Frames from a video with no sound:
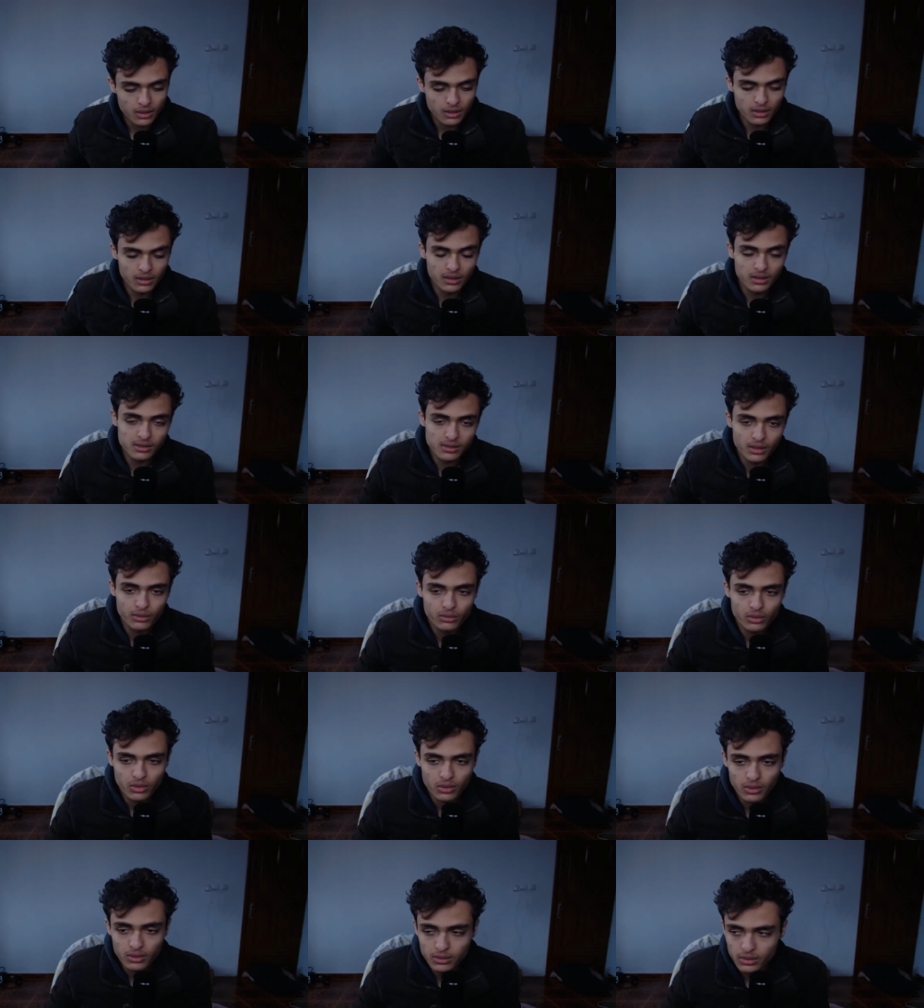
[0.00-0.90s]
the
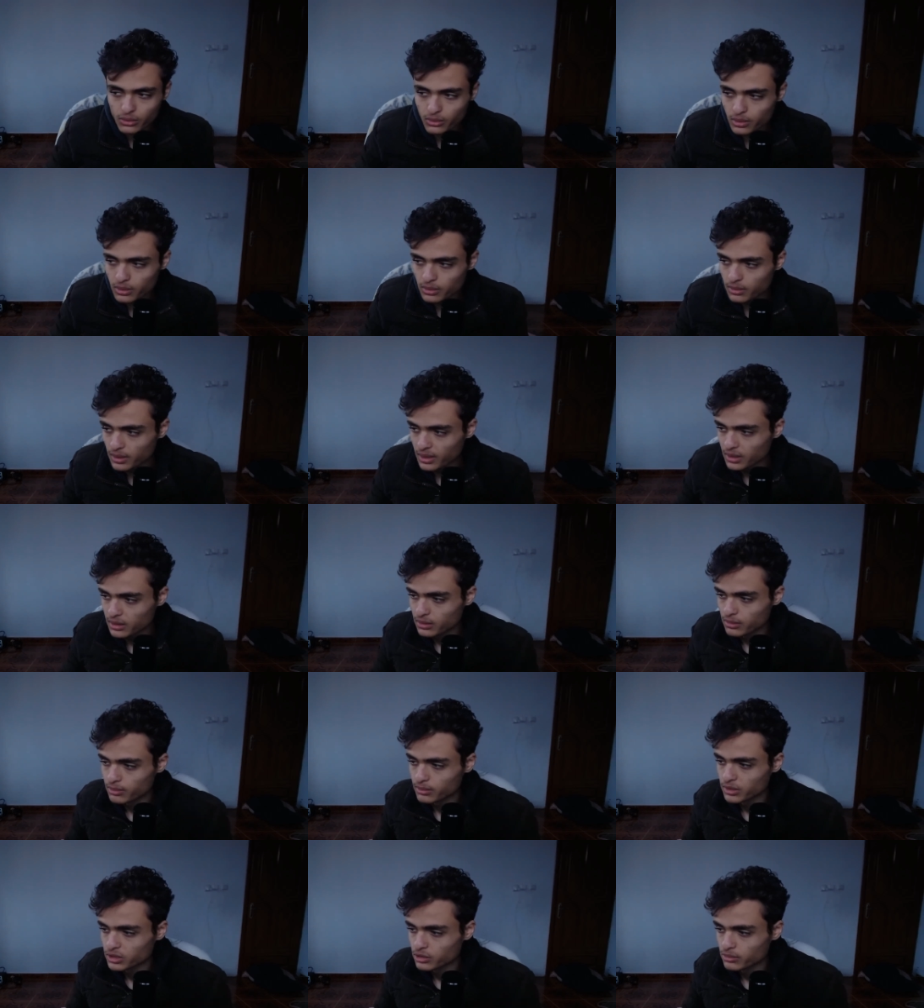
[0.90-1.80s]
sound quality will
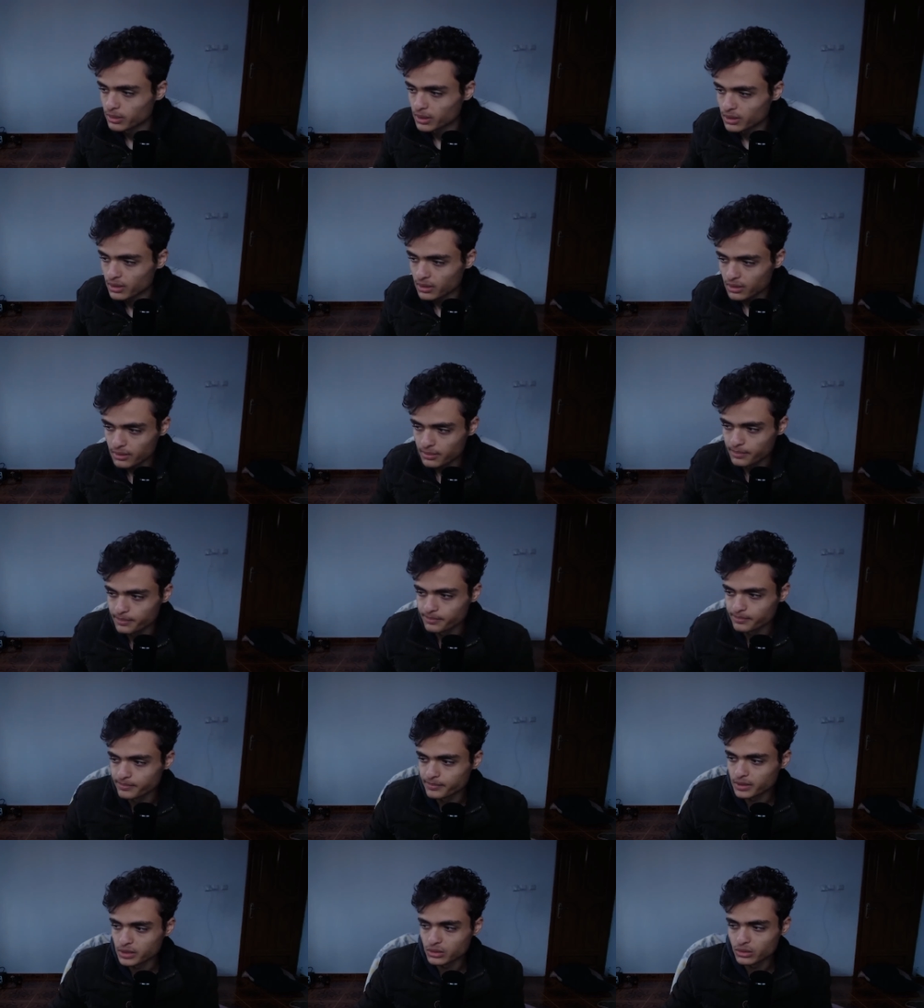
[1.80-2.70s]
get much better,
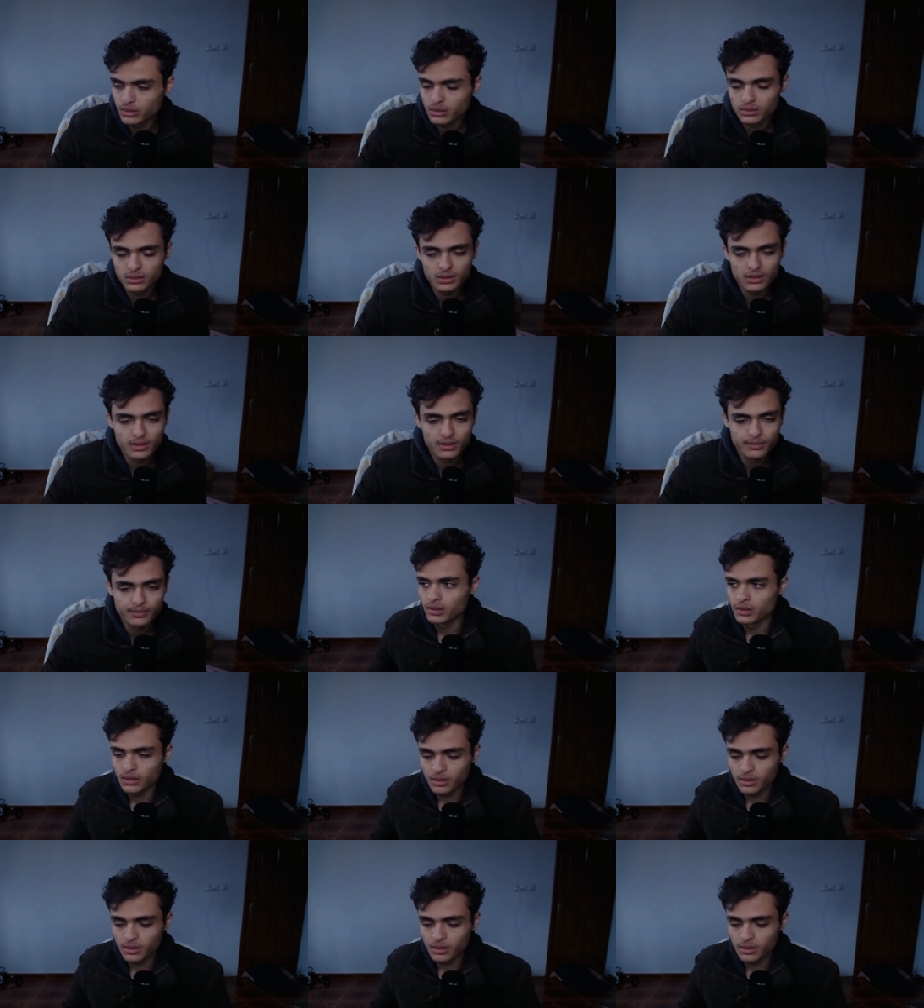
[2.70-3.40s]
as you can see.